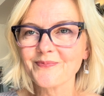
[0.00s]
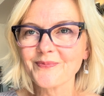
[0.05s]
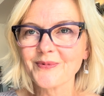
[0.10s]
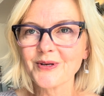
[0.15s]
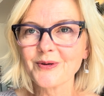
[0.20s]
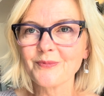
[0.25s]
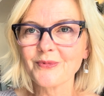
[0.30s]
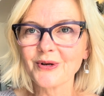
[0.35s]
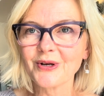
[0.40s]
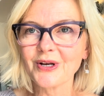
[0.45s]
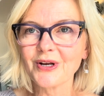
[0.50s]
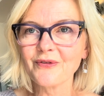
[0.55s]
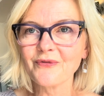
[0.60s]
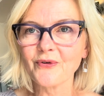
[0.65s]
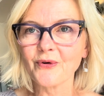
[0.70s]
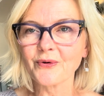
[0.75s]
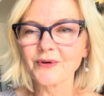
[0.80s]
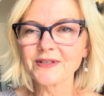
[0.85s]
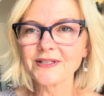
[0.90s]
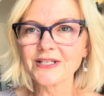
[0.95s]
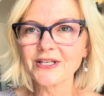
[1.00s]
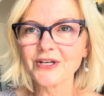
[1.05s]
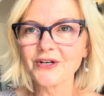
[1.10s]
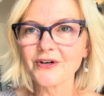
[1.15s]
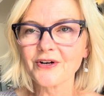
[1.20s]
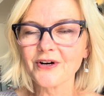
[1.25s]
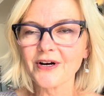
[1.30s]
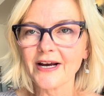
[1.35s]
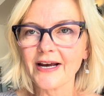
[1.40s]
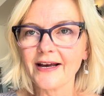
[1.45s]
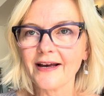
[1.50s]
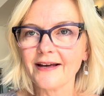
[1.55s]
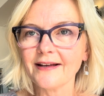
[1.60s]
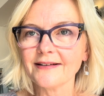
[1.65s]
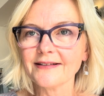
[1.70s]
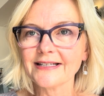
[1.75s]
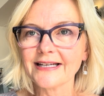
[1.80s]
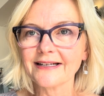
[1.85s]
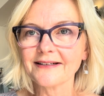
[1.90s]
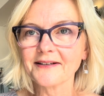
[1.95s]
community folks here at
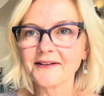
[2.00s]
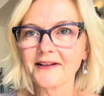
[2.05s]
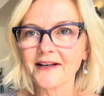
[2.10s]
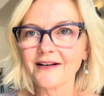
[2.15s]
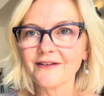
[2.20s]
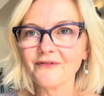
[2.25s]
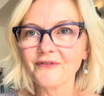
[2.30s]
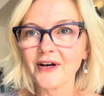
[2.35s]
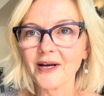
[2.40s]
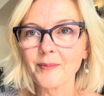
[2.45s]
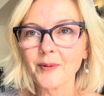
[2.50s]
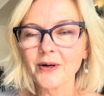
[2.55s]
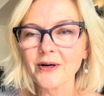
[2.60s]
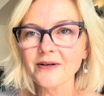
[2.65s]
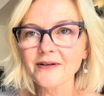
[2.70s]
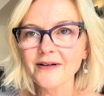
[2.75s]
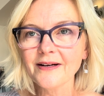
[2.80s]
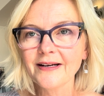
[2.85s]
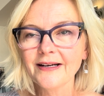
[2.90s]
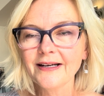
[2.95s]
Dandelion Fiber.